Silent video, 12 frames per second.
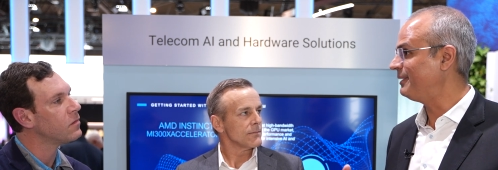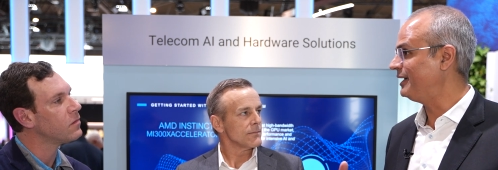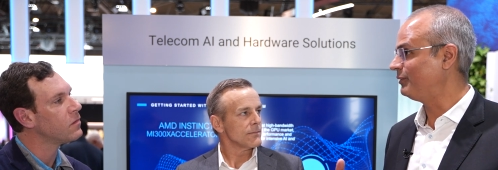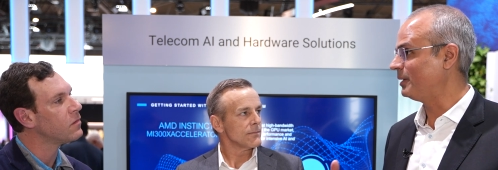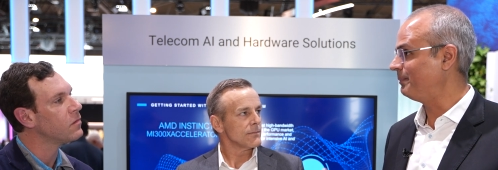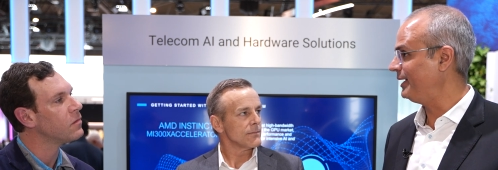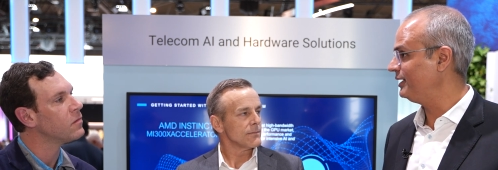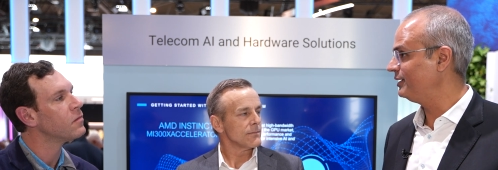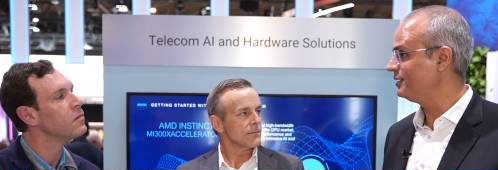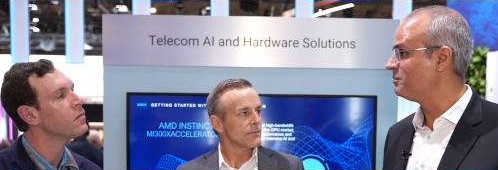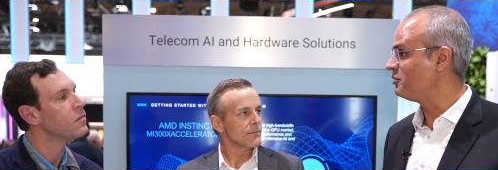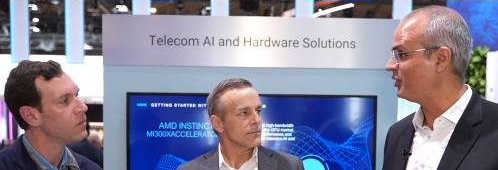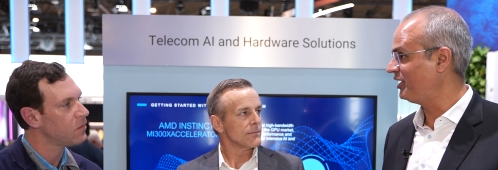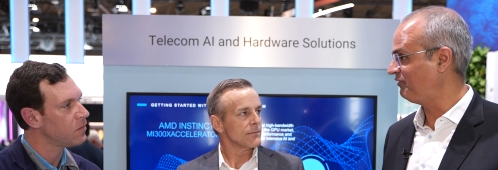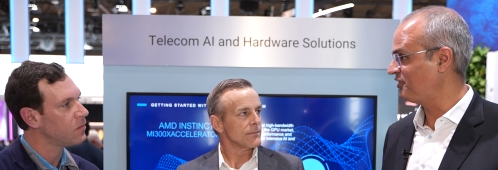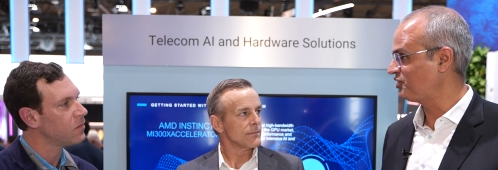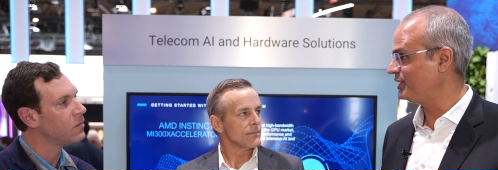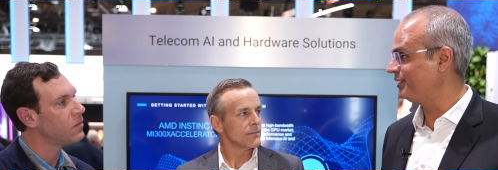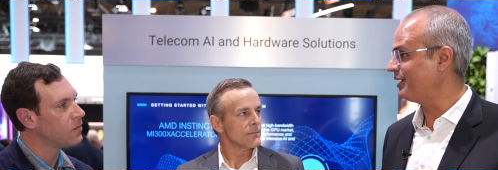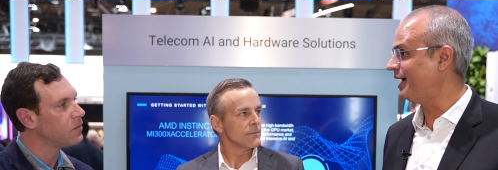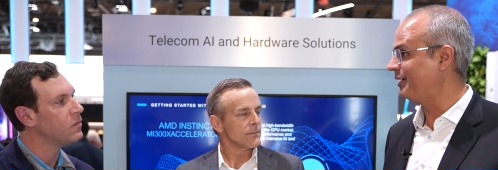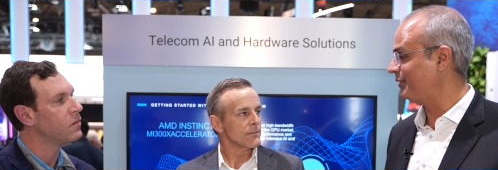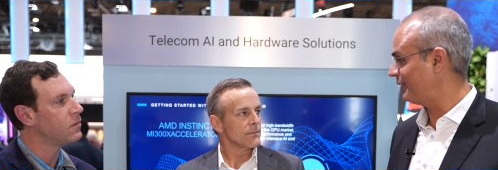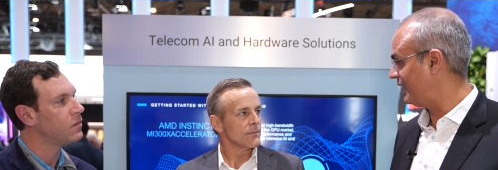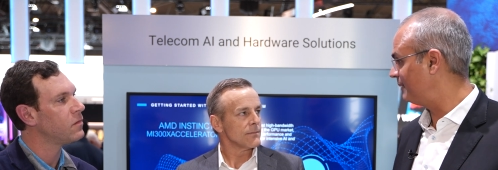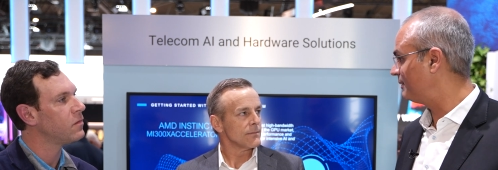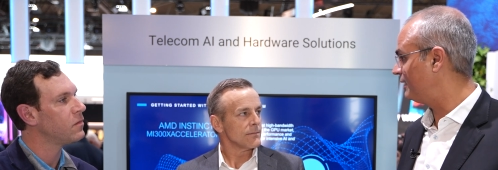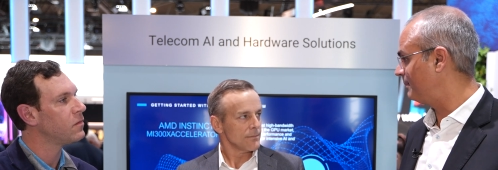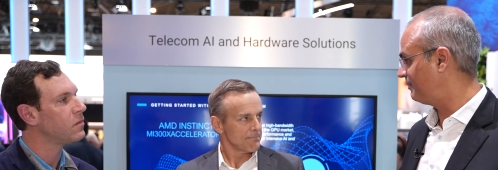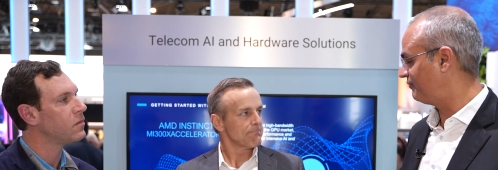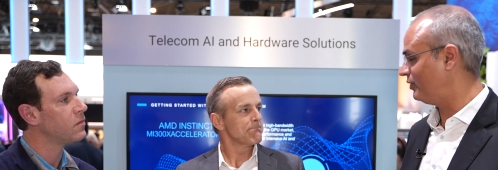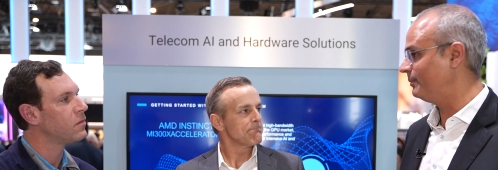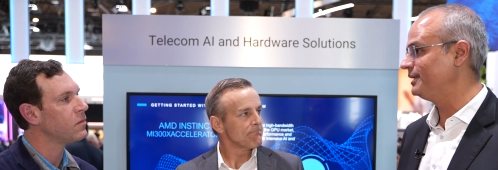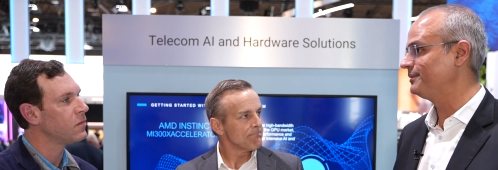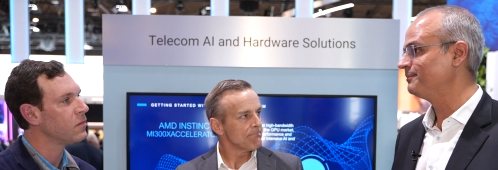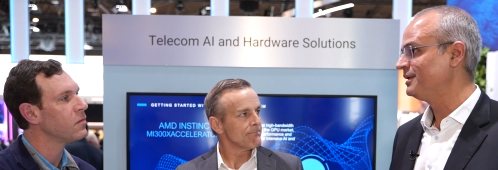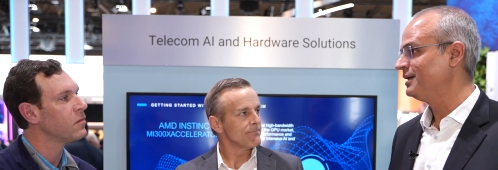Speaker 1: my network better, more efficient, highly reliable, and performant.